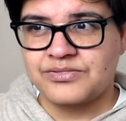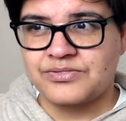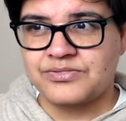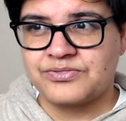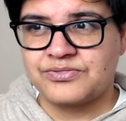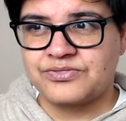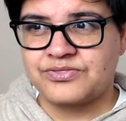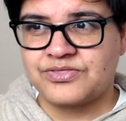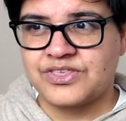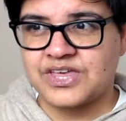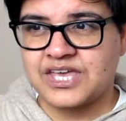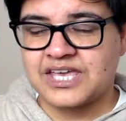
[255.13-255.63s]

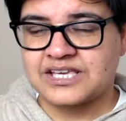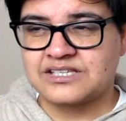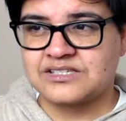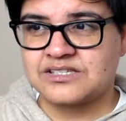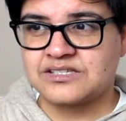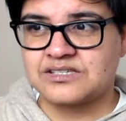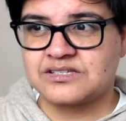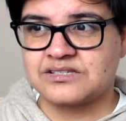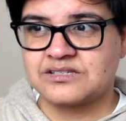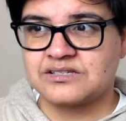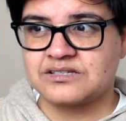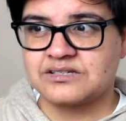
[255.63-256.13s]

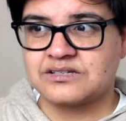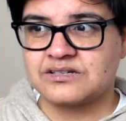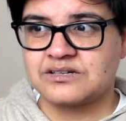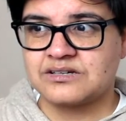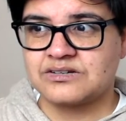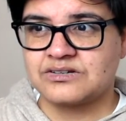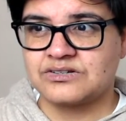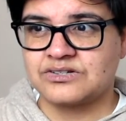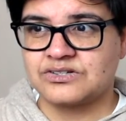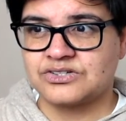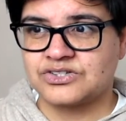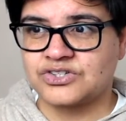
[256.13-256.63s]
this
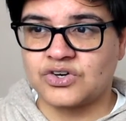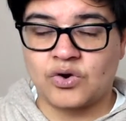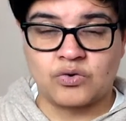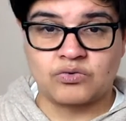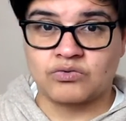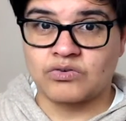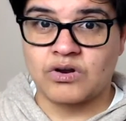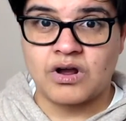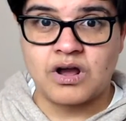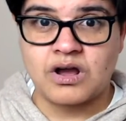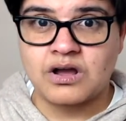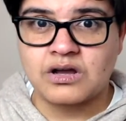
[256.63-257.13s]

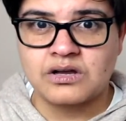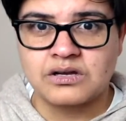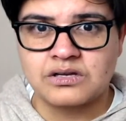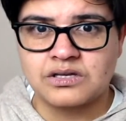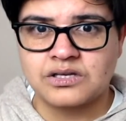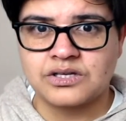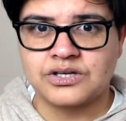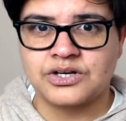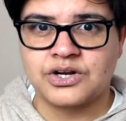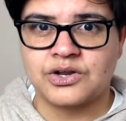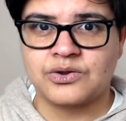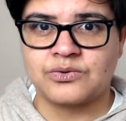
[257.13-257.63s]
genre.
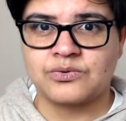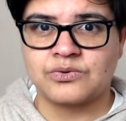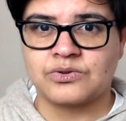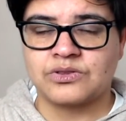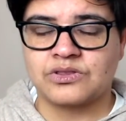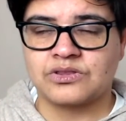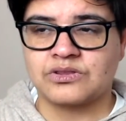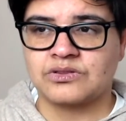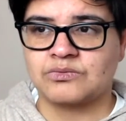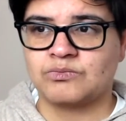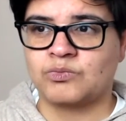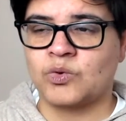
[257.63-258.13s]
You know,
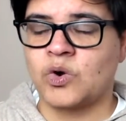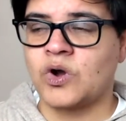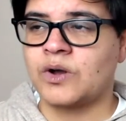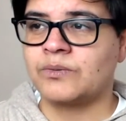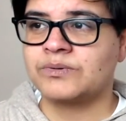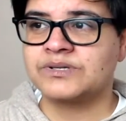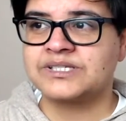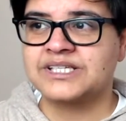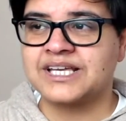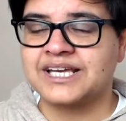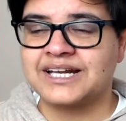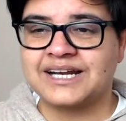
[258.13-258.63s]
what I
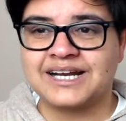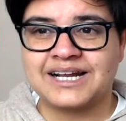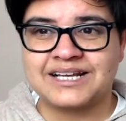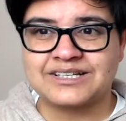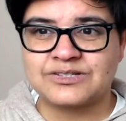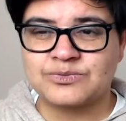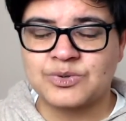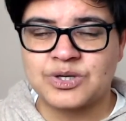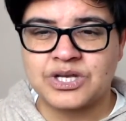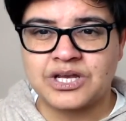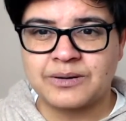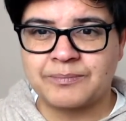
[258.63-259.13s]
was saying
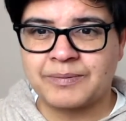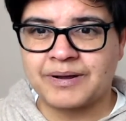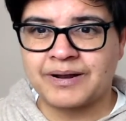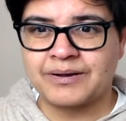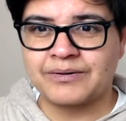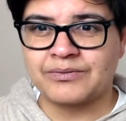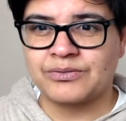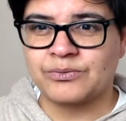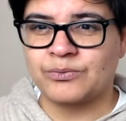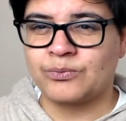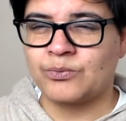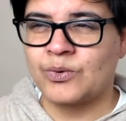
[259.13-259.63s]
last week
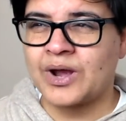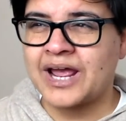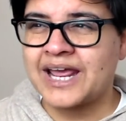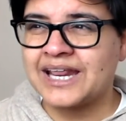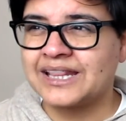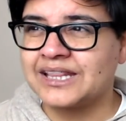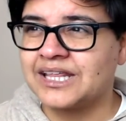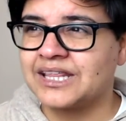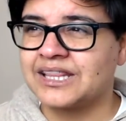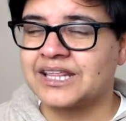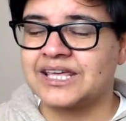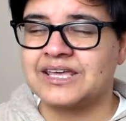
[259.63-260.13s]
about the way
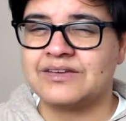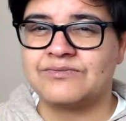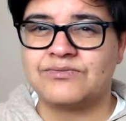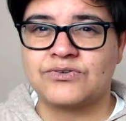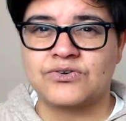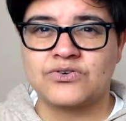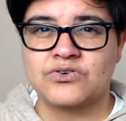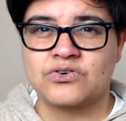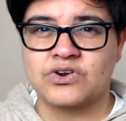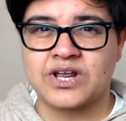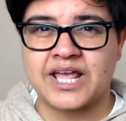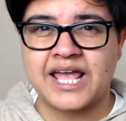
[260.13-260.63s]
that they've
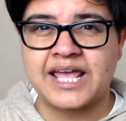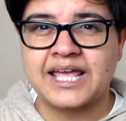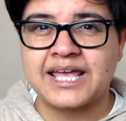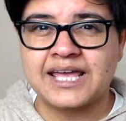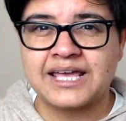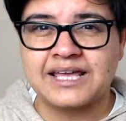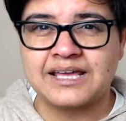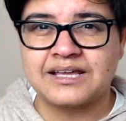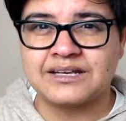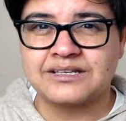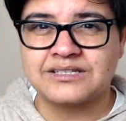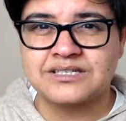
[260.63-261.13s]

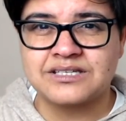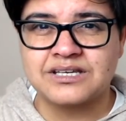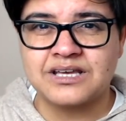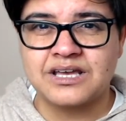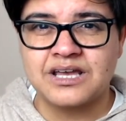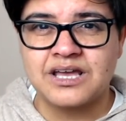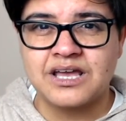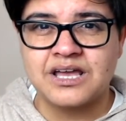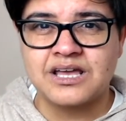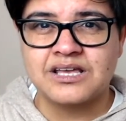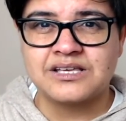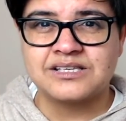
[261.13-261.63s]
created
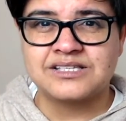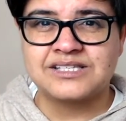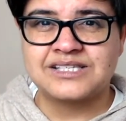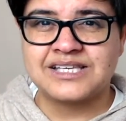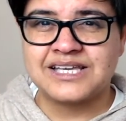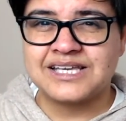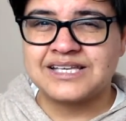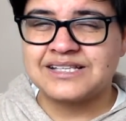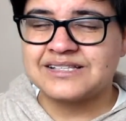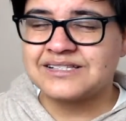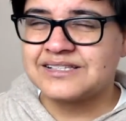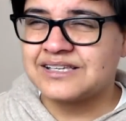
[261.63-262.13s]

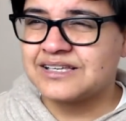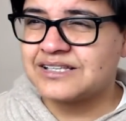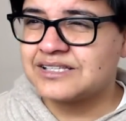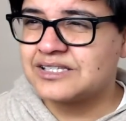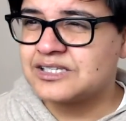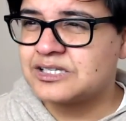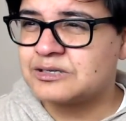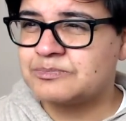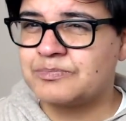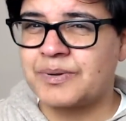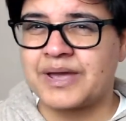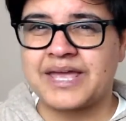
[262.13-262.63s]
scenes in
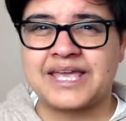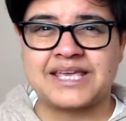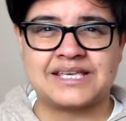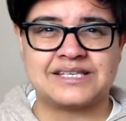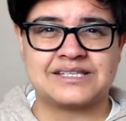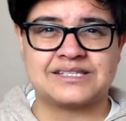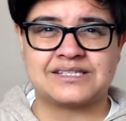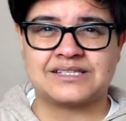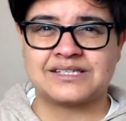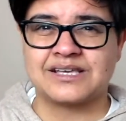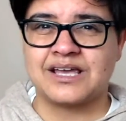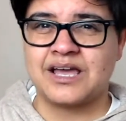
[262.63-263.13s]

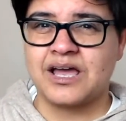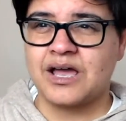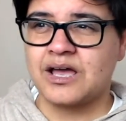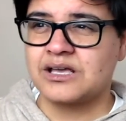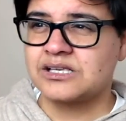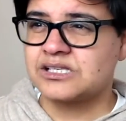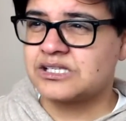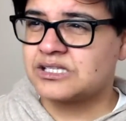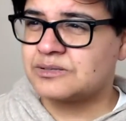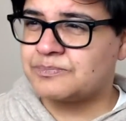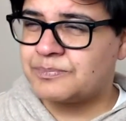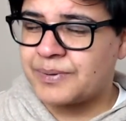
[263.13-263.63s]
space
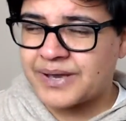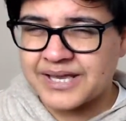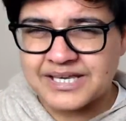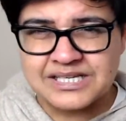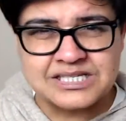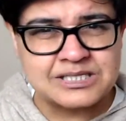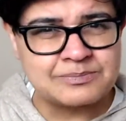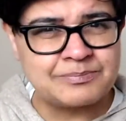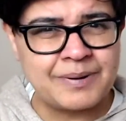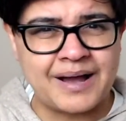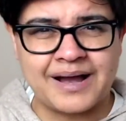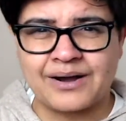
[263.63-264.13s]

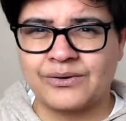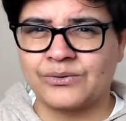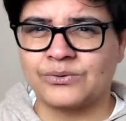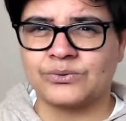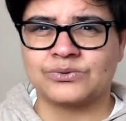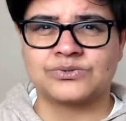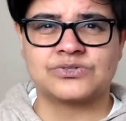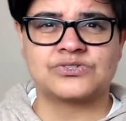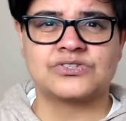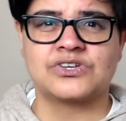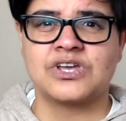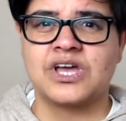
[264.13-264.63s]

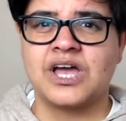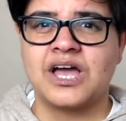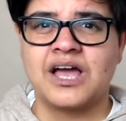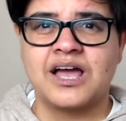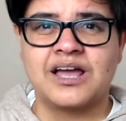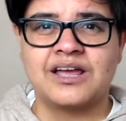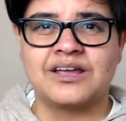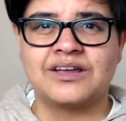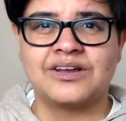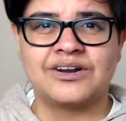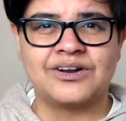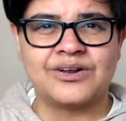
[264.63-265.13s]
battles,
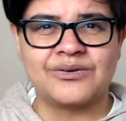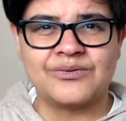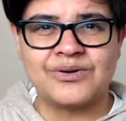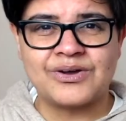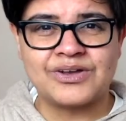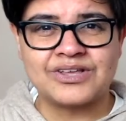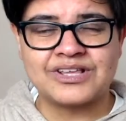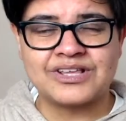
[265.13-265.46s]
you know,